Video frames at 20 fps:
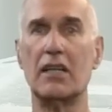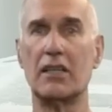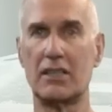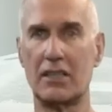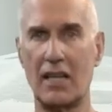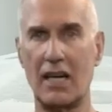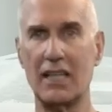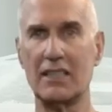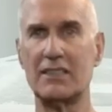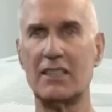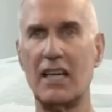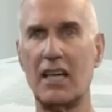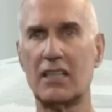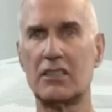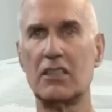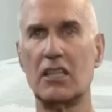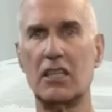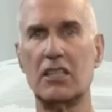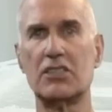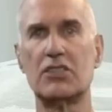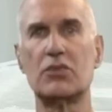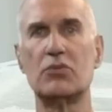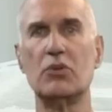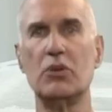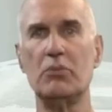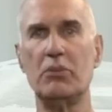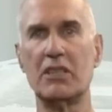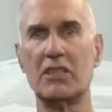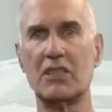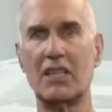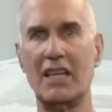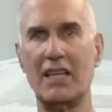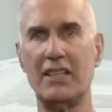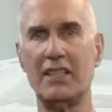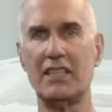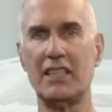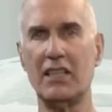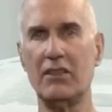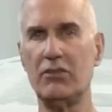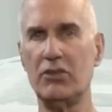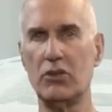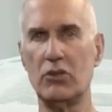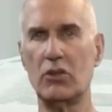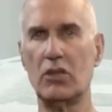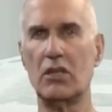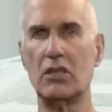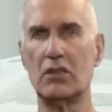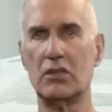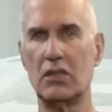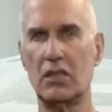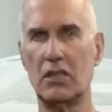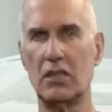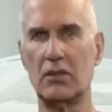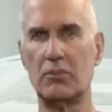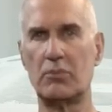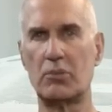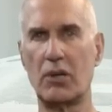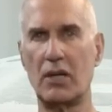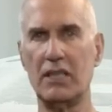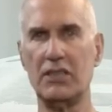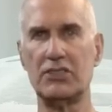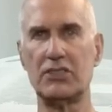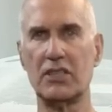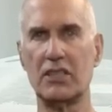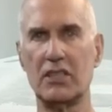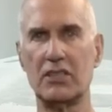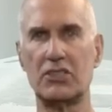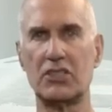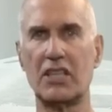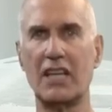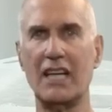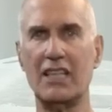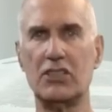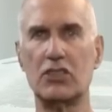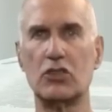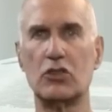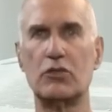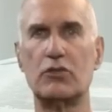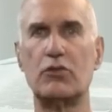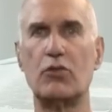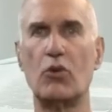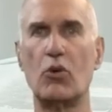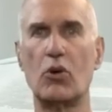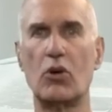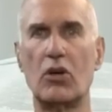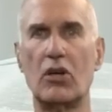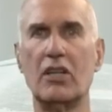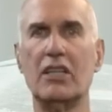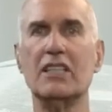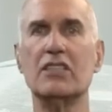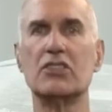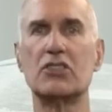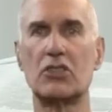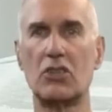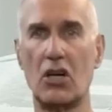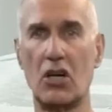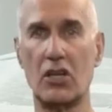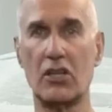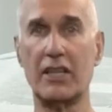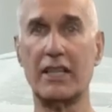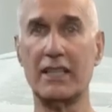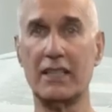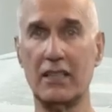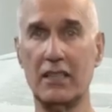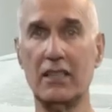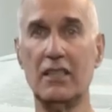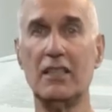contact us. We'd be glad to give you a price and a schedule for installing